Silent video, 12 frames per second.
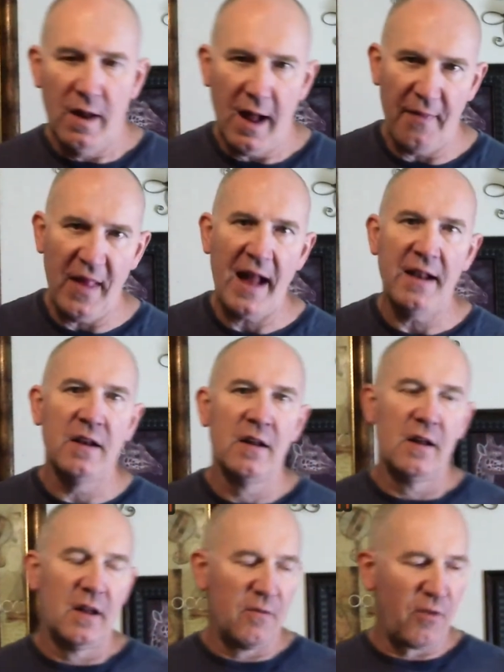And then
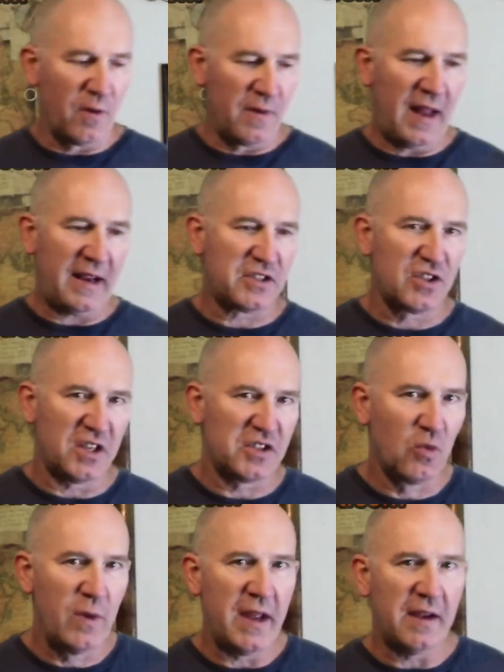for the next
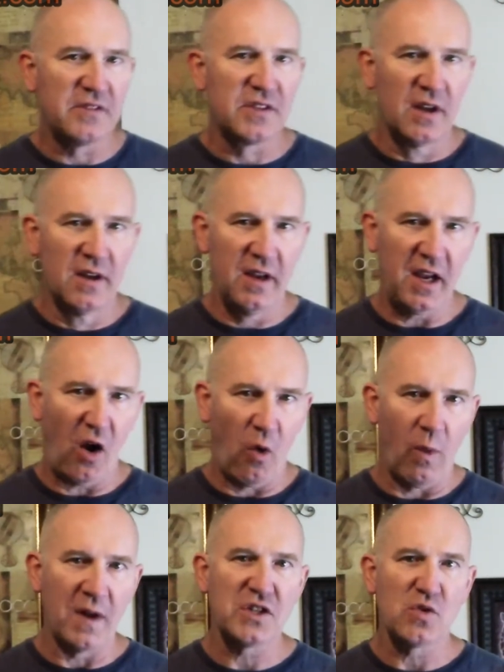6 weeks,
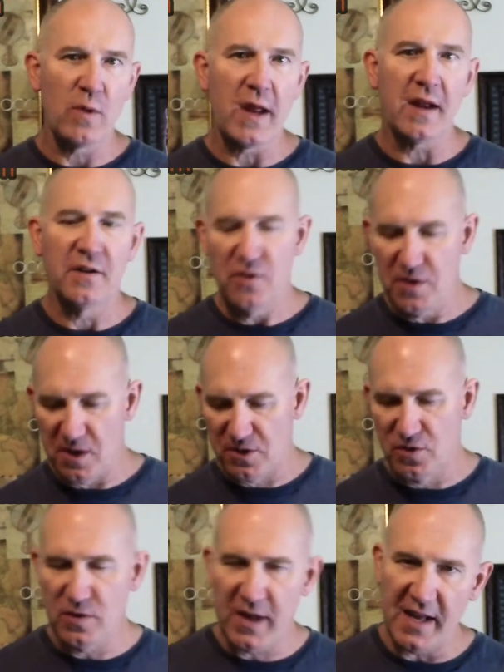once a week, do your
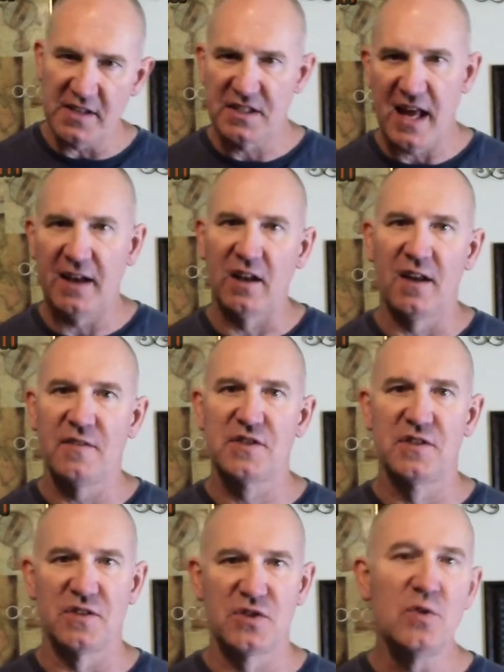suitcase
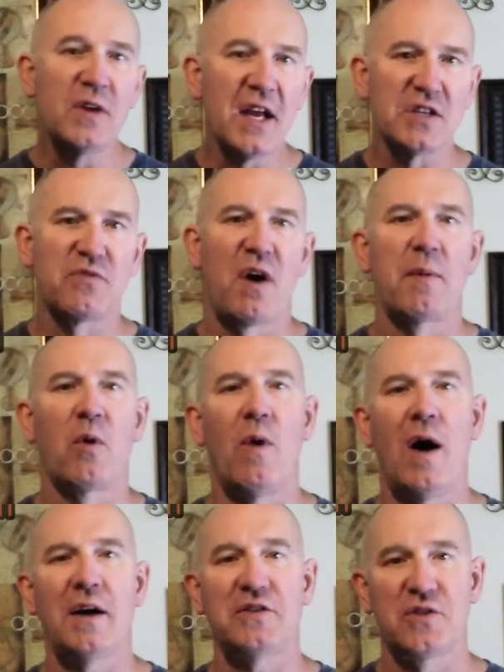deadlifts and suitcase farmer
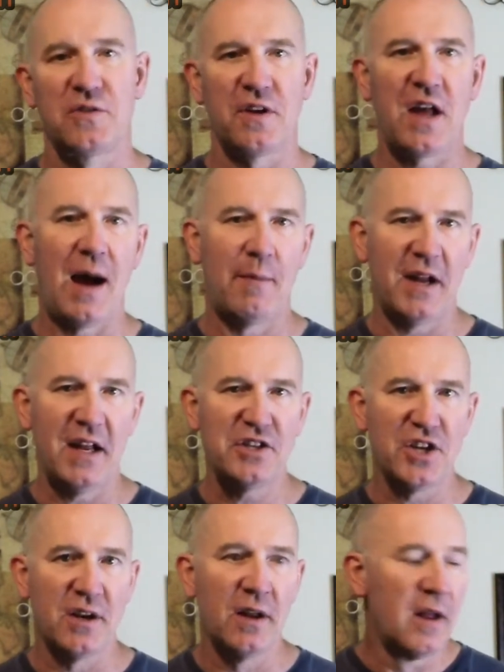walks or the
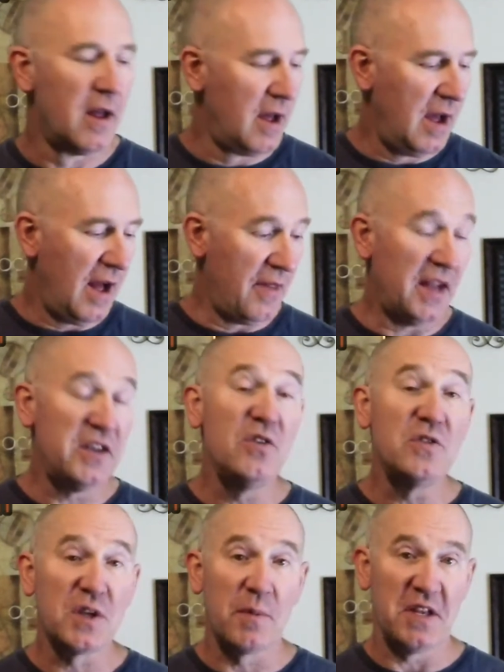combination, and then
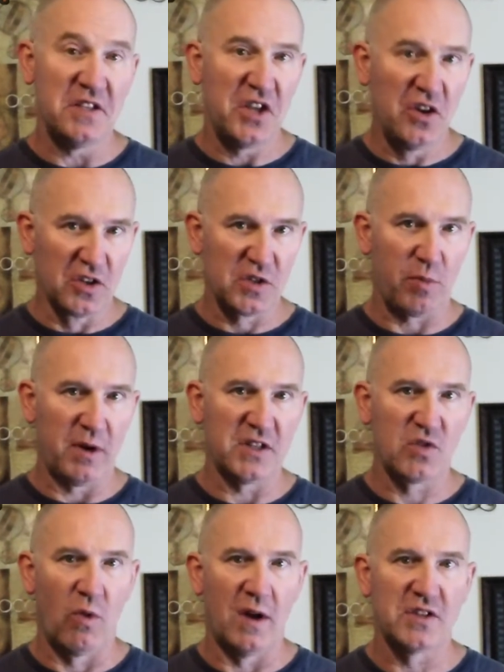do some of these hill
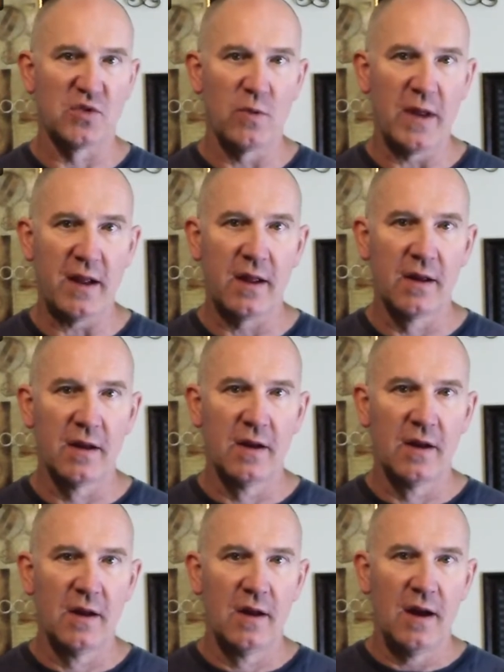sprints once a week
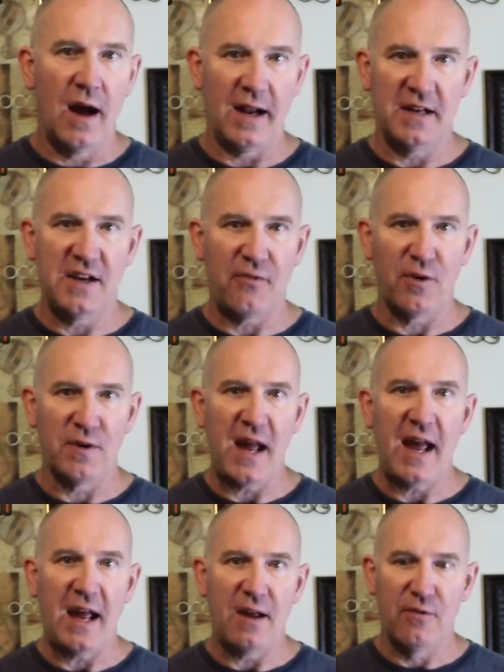on a different
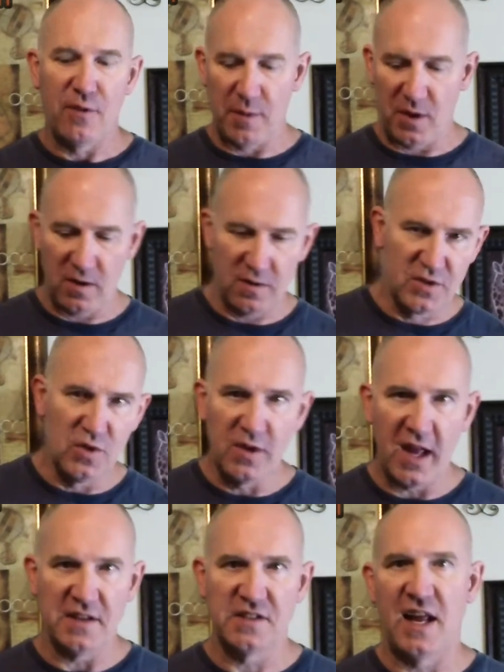day from your
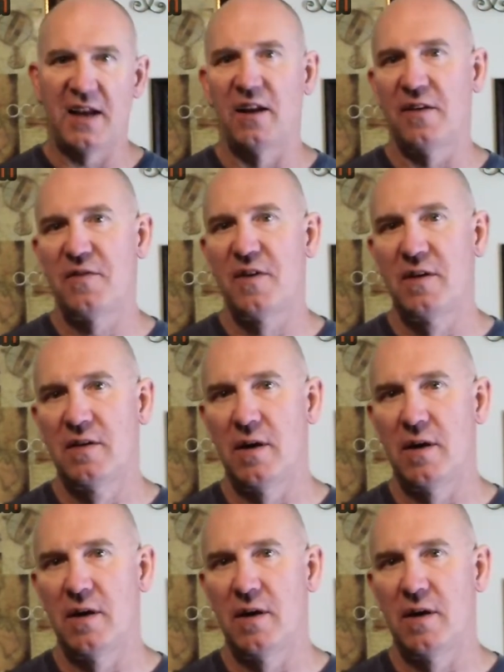suitcase deadlift,